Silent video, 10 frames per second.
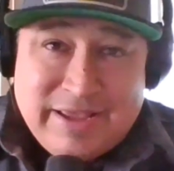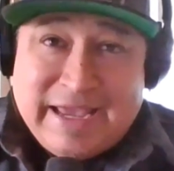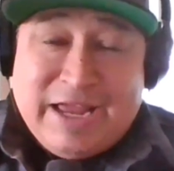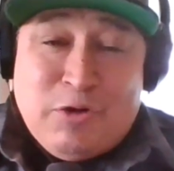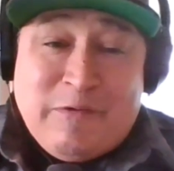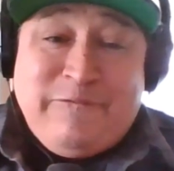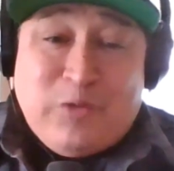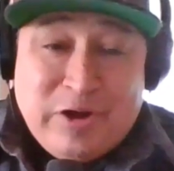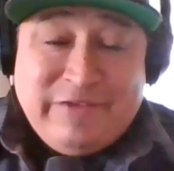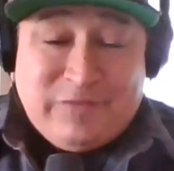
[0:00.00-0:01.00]
in over
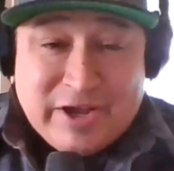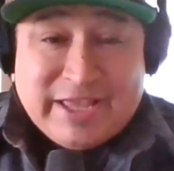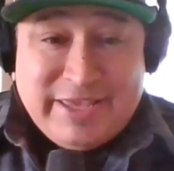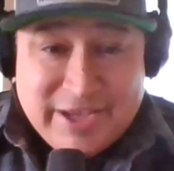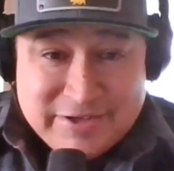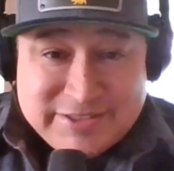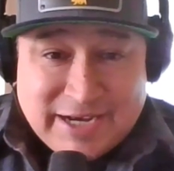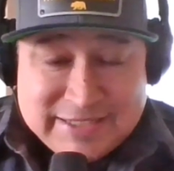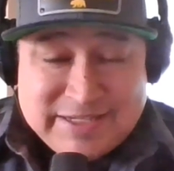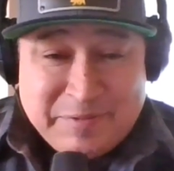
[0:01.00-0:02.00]
40 fucking years. The
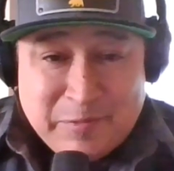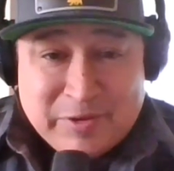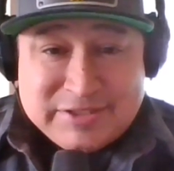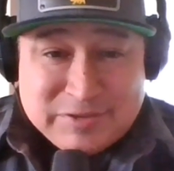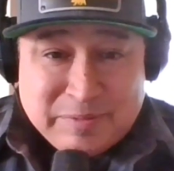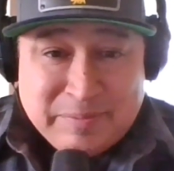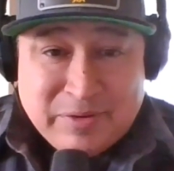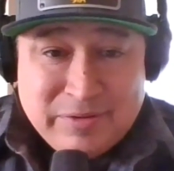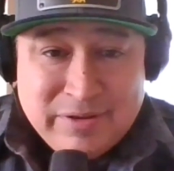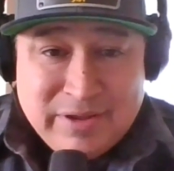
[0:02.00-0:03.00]
last time we won the Super
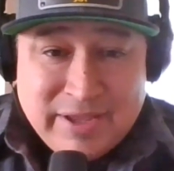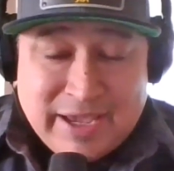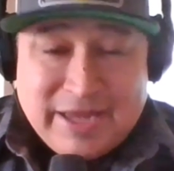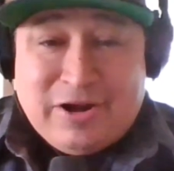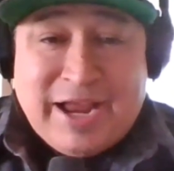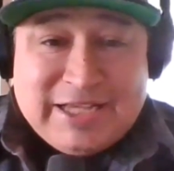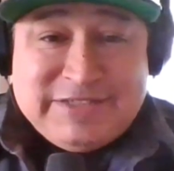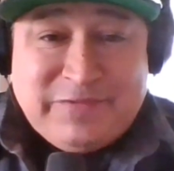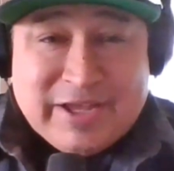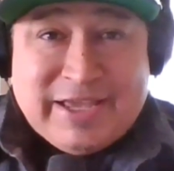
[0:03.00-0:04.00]
Bowl, in our
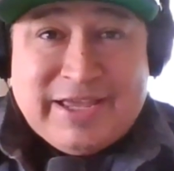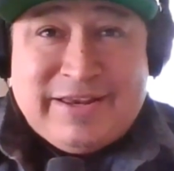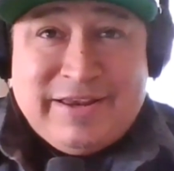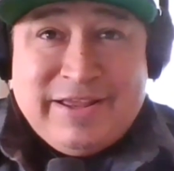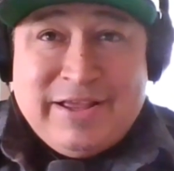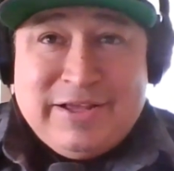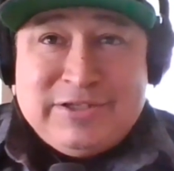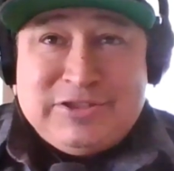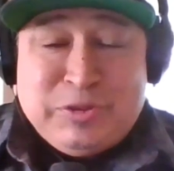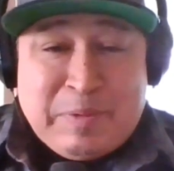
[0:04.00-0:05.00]
last fucking
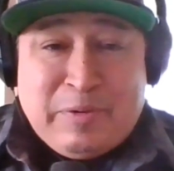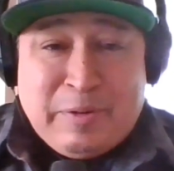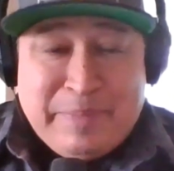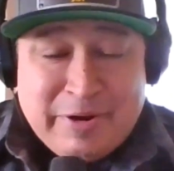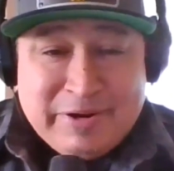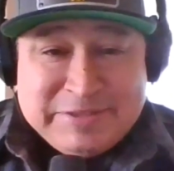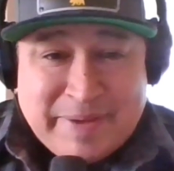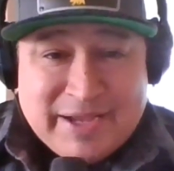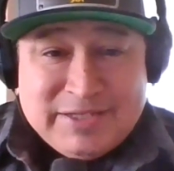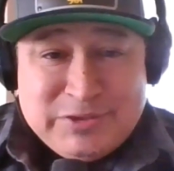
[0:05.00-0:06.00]
Super Bowl appearance
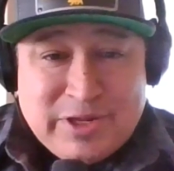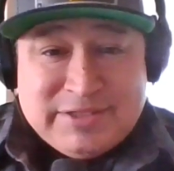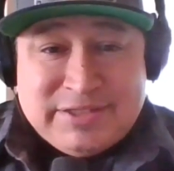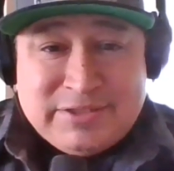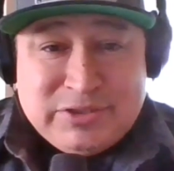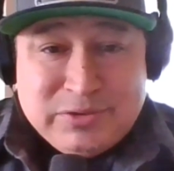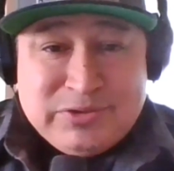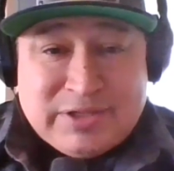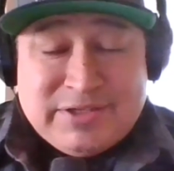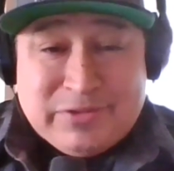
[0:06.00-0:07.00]
back in 2002,
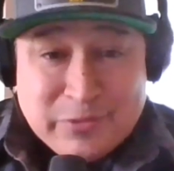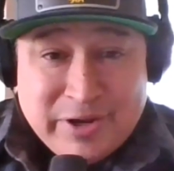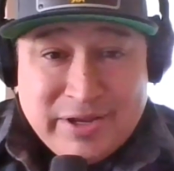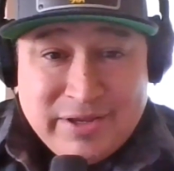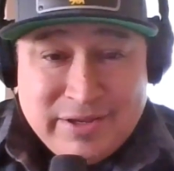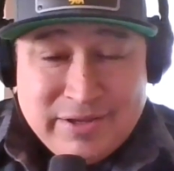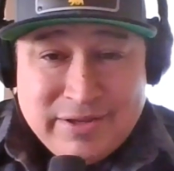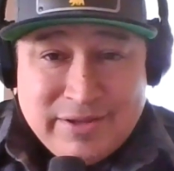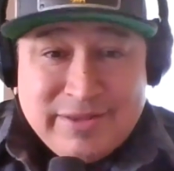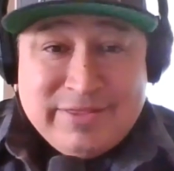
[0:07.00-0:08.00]
2003,
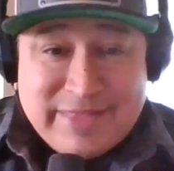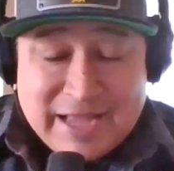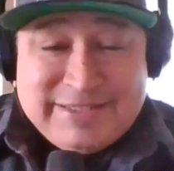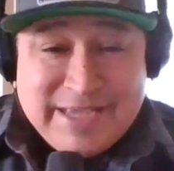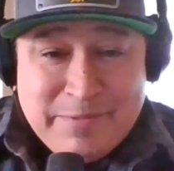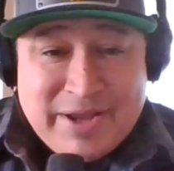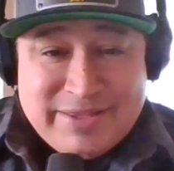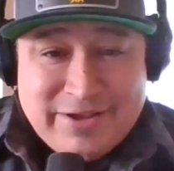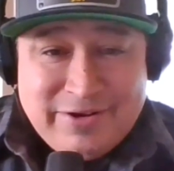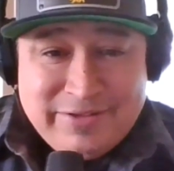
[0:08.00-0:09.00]
that team right
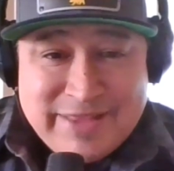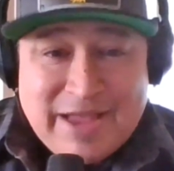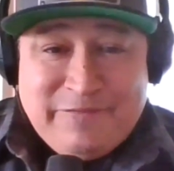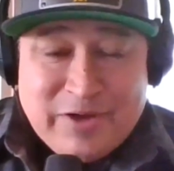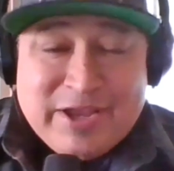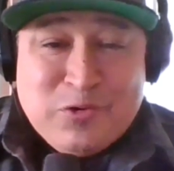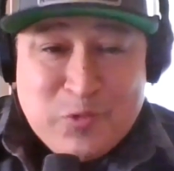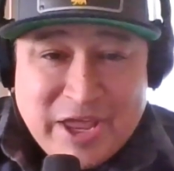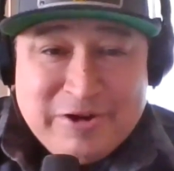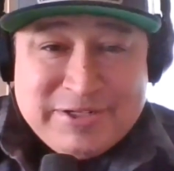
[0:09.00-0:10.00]
there, that fucking
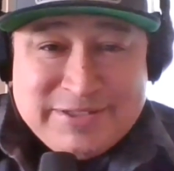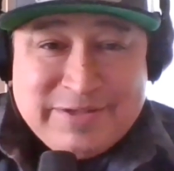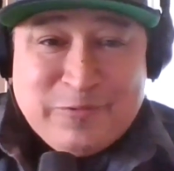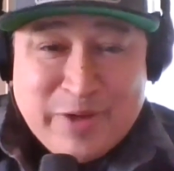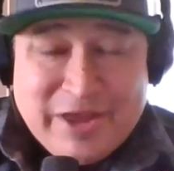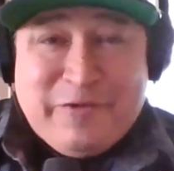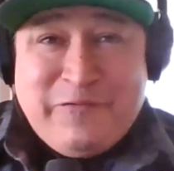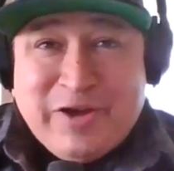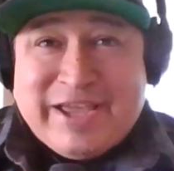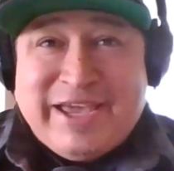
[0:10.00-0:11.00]
Raider
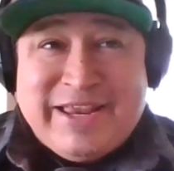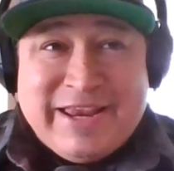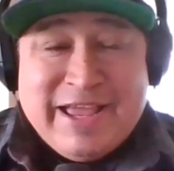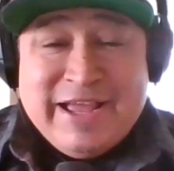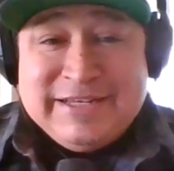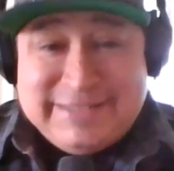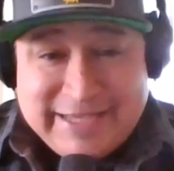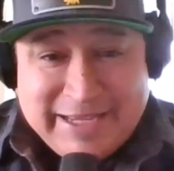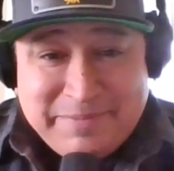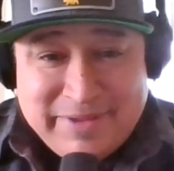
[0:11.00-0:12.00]
fucking
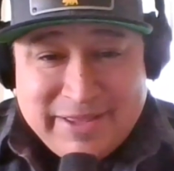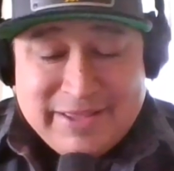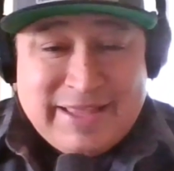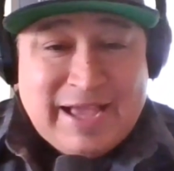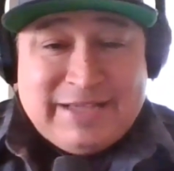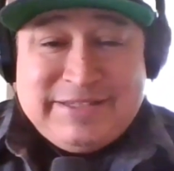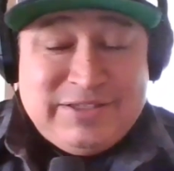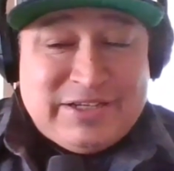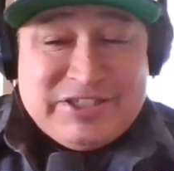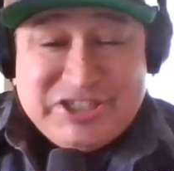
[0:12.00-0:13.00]
team that
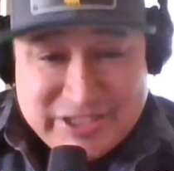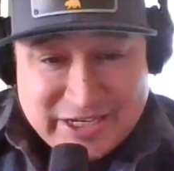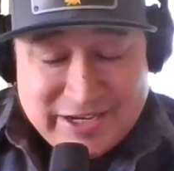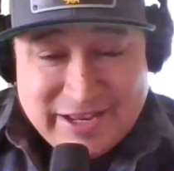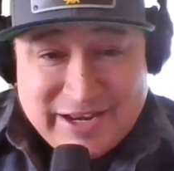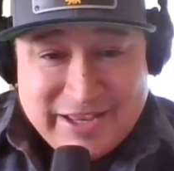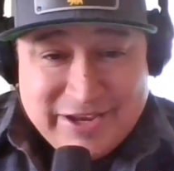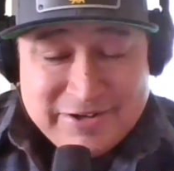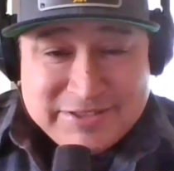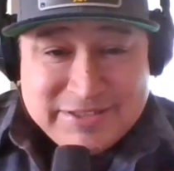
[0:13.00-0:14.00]
hasn't done shit in
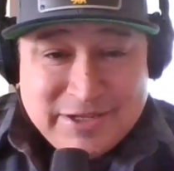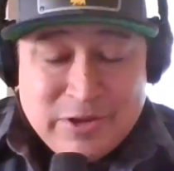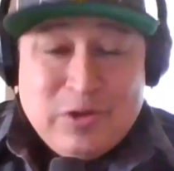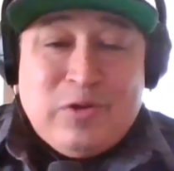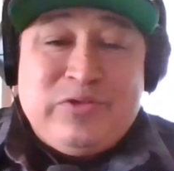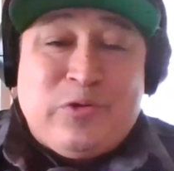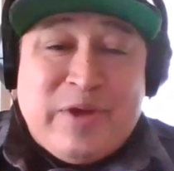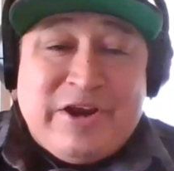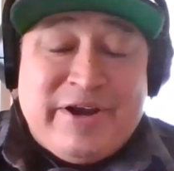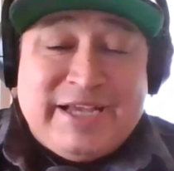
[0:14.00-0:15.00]
years, the
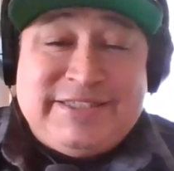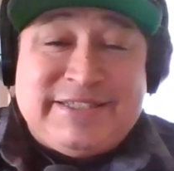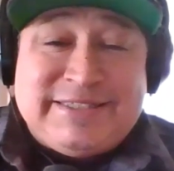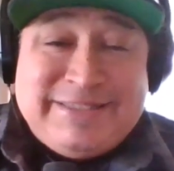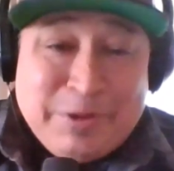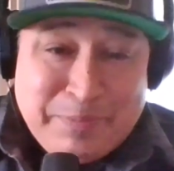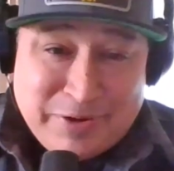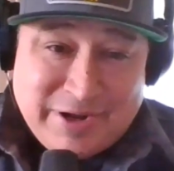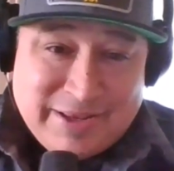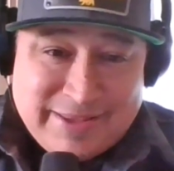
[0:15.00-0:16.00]
Raider Nation is still
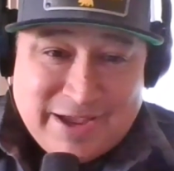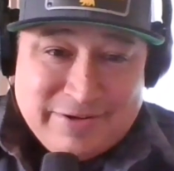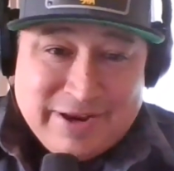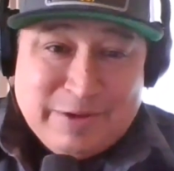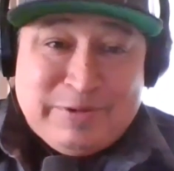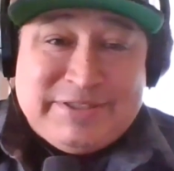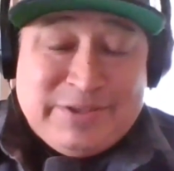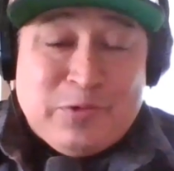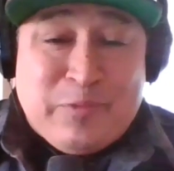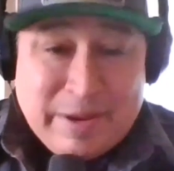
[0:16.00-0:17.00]
putting it down, and we're
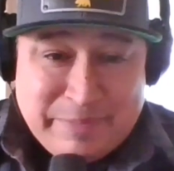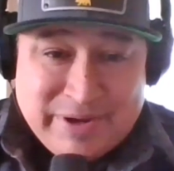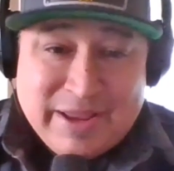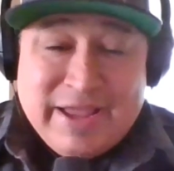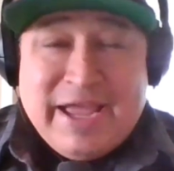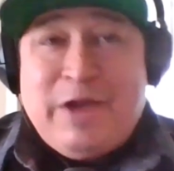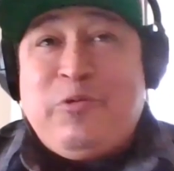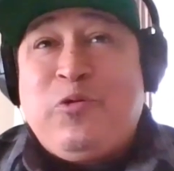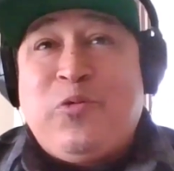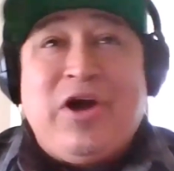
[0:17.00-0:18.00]
still repping, and
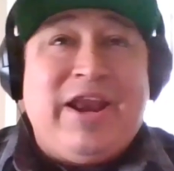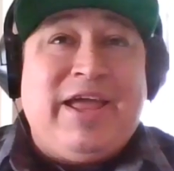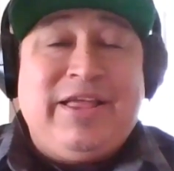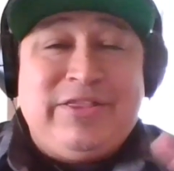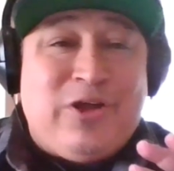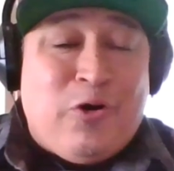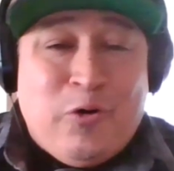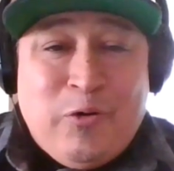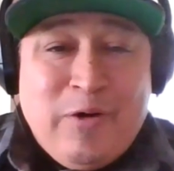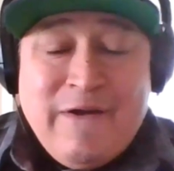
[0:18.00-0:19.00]
we're running the
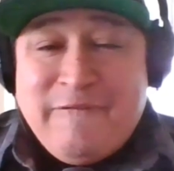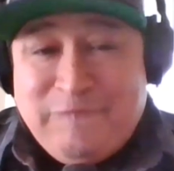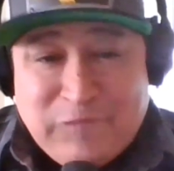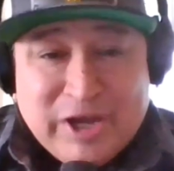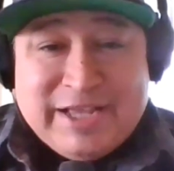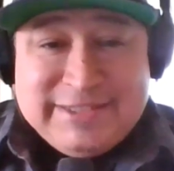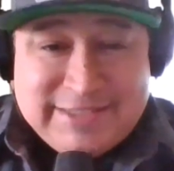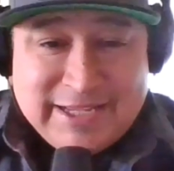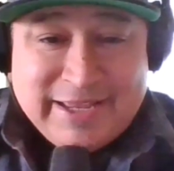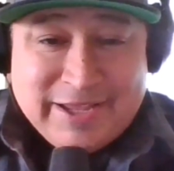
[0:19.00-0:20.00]
whole fucking
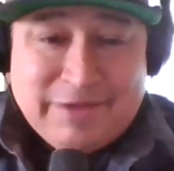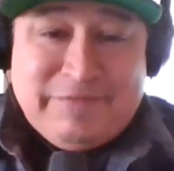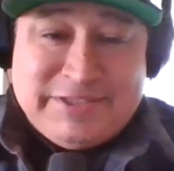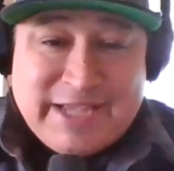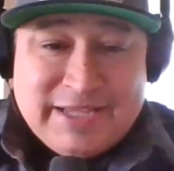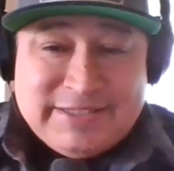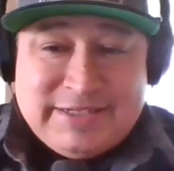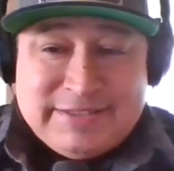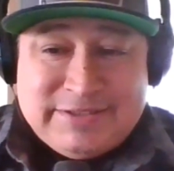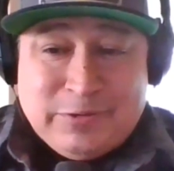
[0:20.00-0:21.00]
city of Los
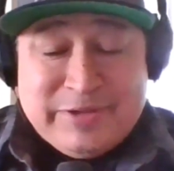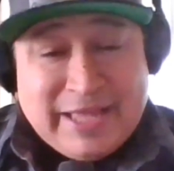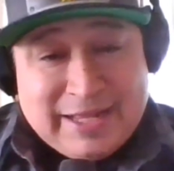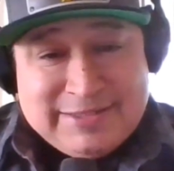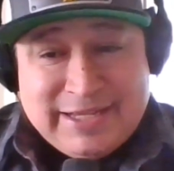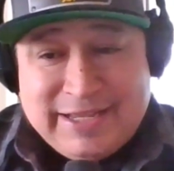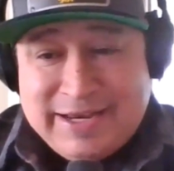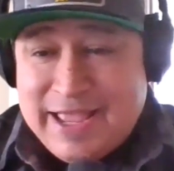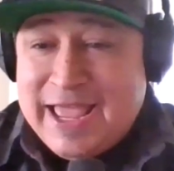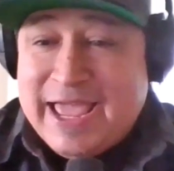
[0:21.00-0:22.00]
Angeles. So with that said,
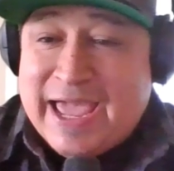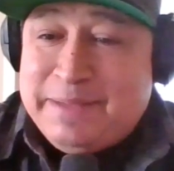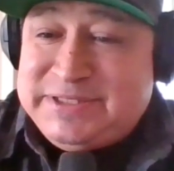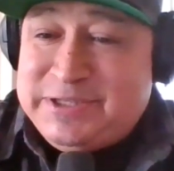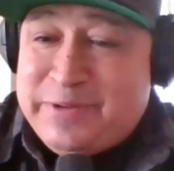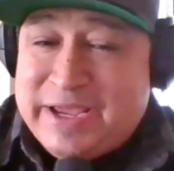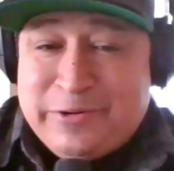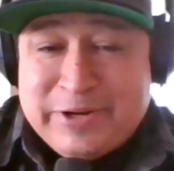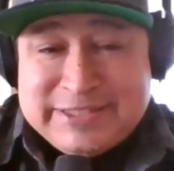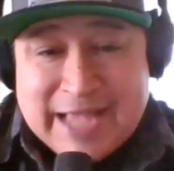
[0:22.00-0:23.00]
MC
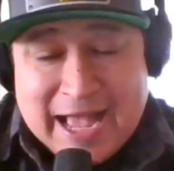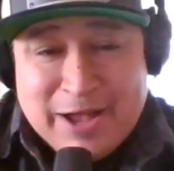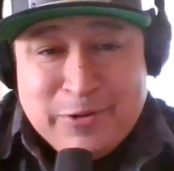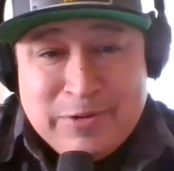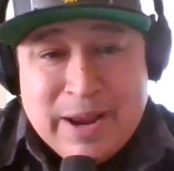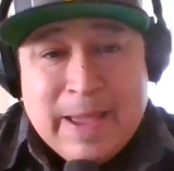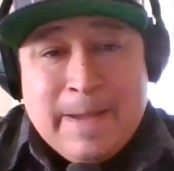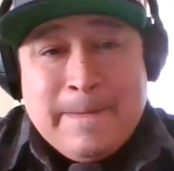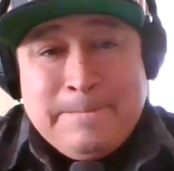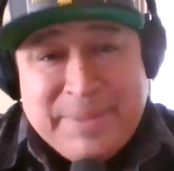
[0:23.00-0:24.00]
Raider is out.
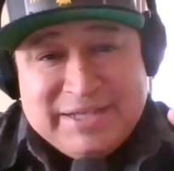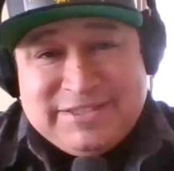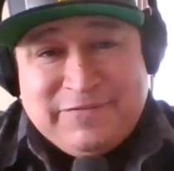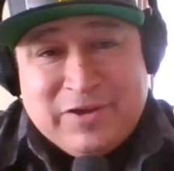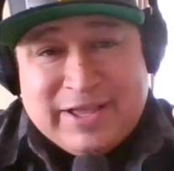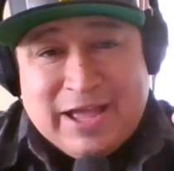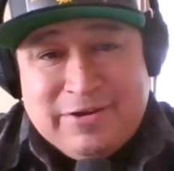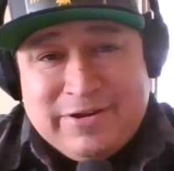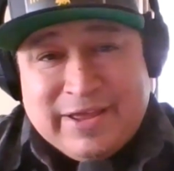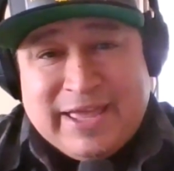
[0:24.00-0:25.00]
Peace the fuck
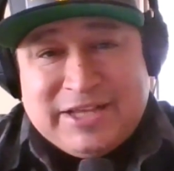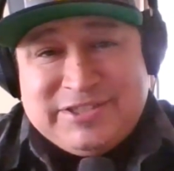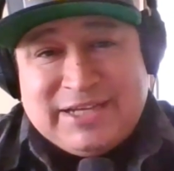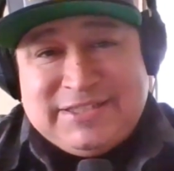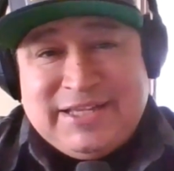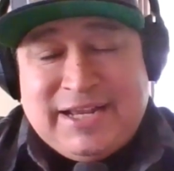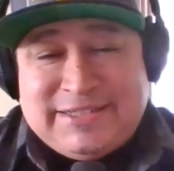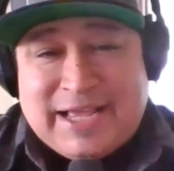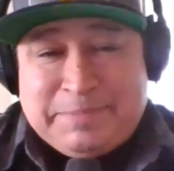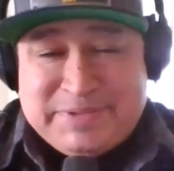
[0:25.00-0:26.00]
out. Catch you guys in the
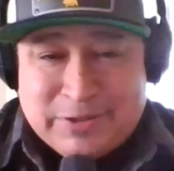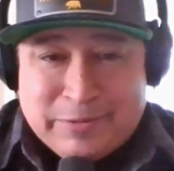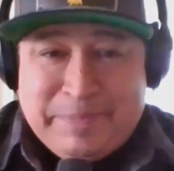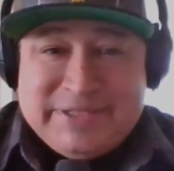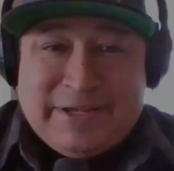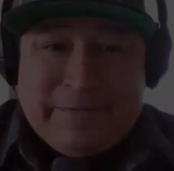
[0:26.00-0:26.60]
next episode. Peace out.